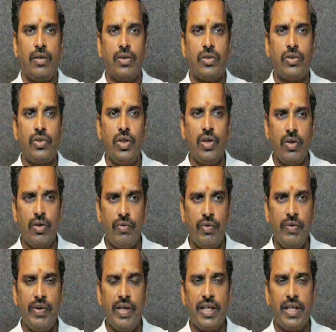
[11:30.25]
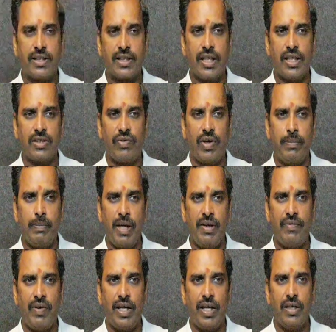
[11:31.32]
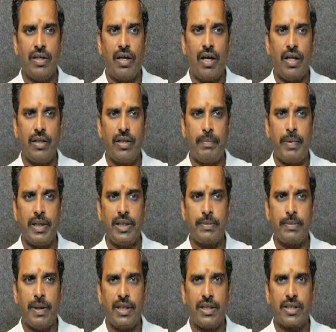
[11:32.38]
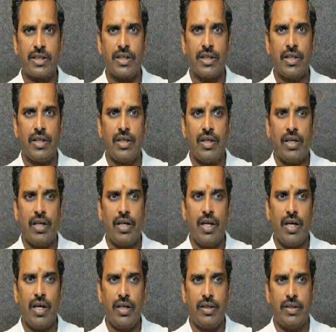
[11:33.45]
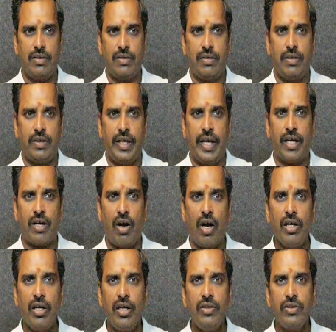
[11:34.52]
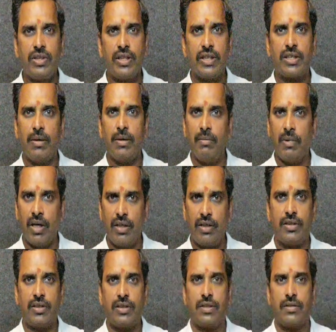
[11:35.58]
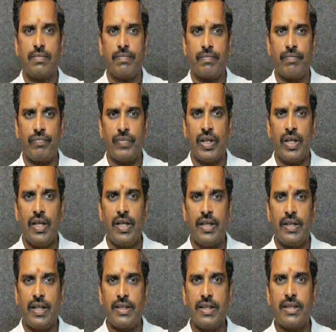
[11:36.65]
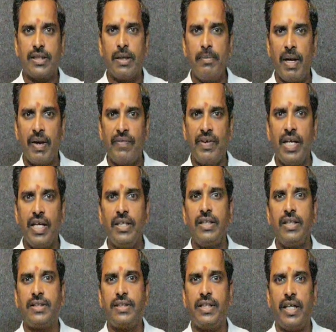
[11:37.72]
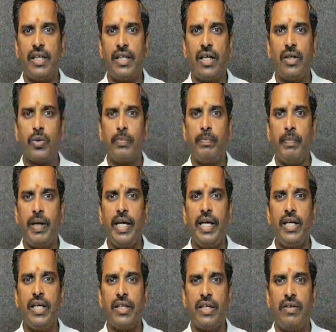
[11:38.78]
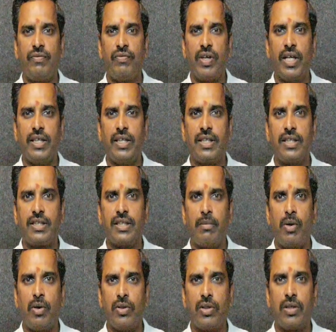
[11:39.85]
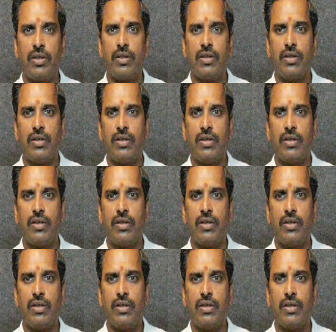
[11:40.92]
So we will discuss one by one all the principles. Learn. A cognitive system learns. The system leverages data to make inferences about a